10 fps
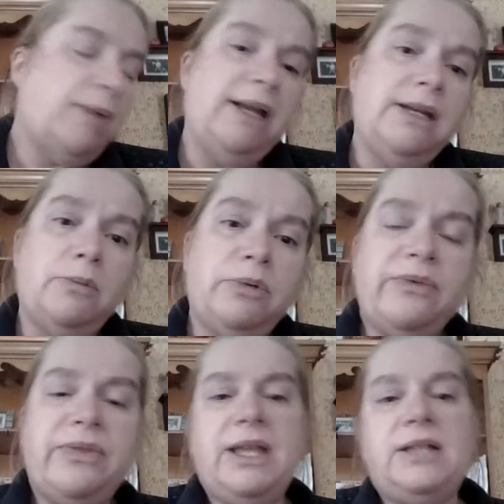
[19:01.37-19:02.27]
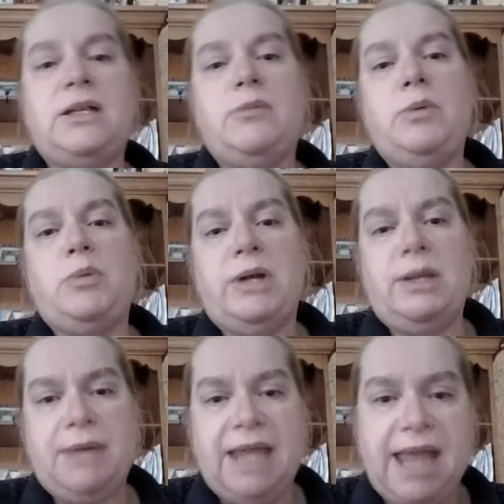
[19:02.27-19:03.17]
by a number of things. It could be brought
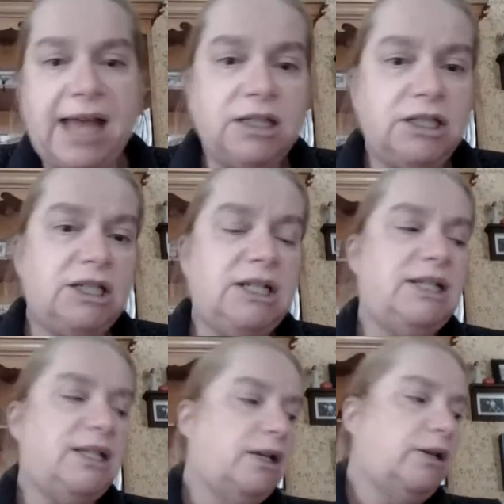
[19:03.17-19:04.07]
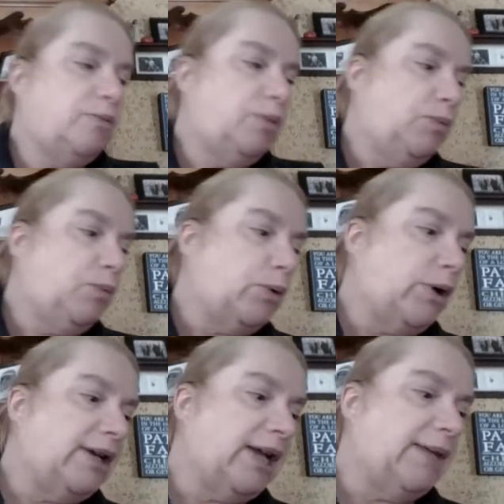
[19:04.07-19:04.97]
on by allergies. It could be
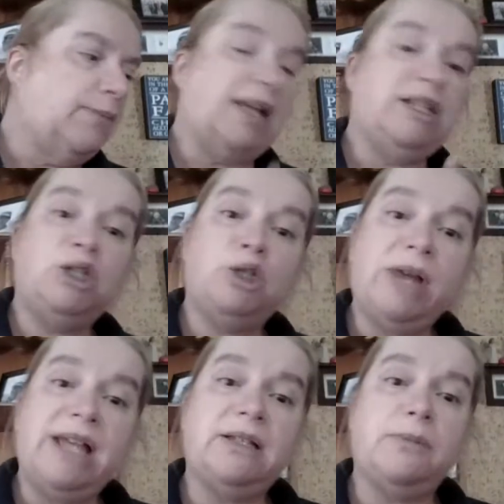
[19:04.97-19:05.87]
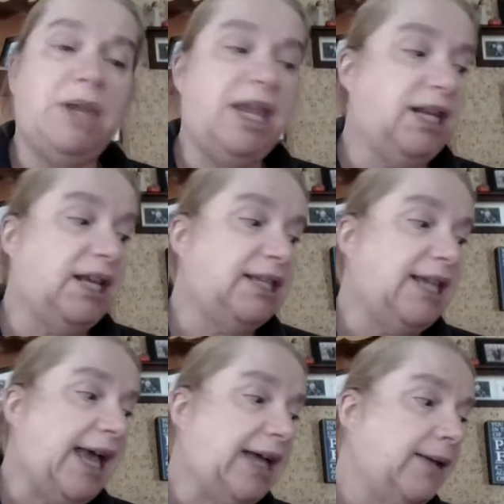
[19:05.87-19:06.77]
brought on by stress, a panic
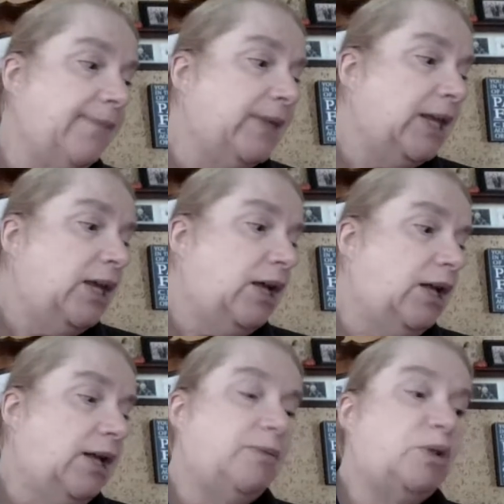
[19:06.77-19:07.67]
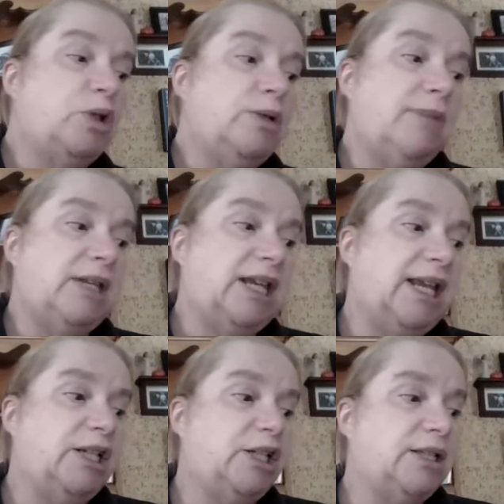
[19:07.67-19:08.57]
attack, certain
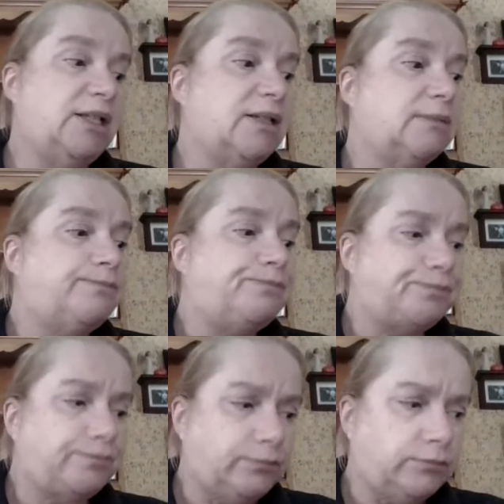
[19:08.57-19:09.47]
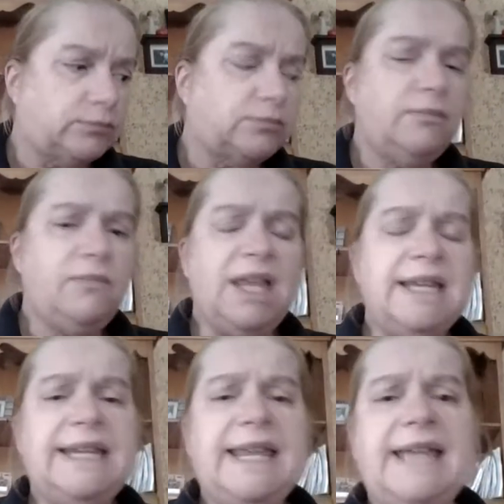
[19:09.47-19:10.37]
medications.
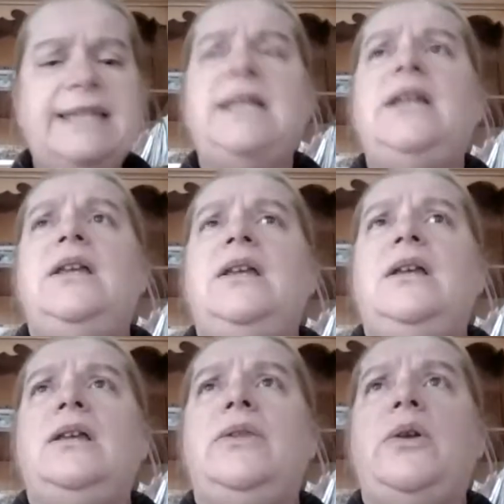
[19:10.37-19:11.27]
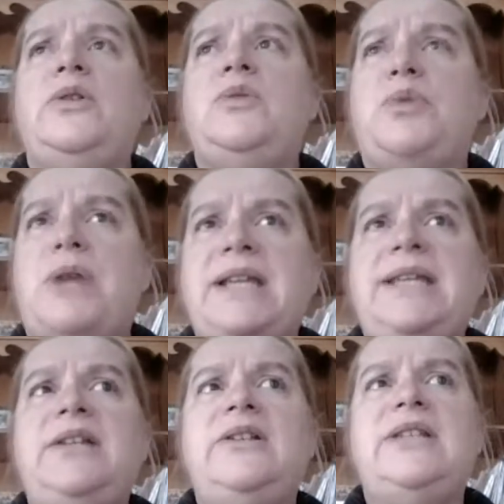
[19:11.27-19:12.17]
And again, those
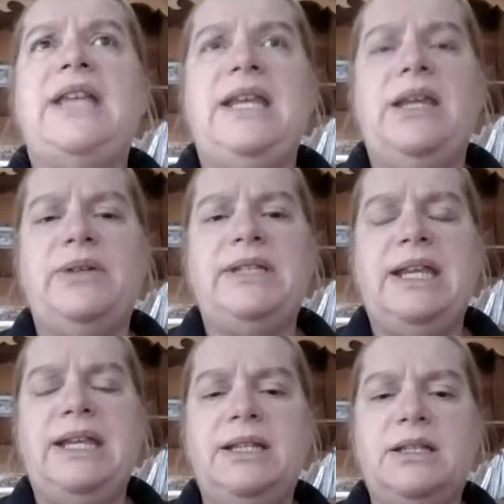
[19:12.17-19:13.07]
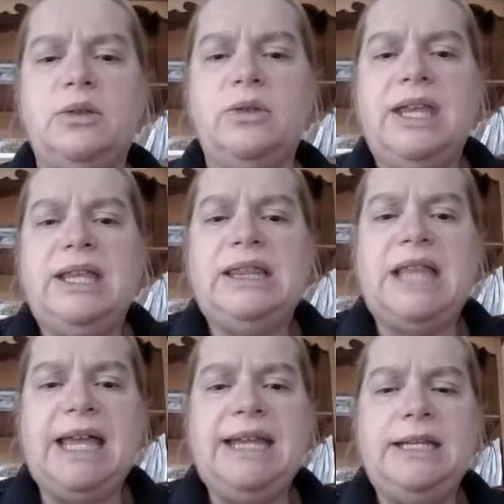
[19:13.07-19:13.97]
bronchioles get irritated, so they
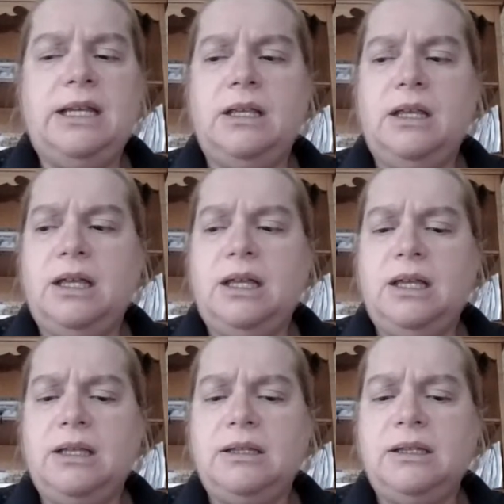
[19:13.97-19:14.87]
line, the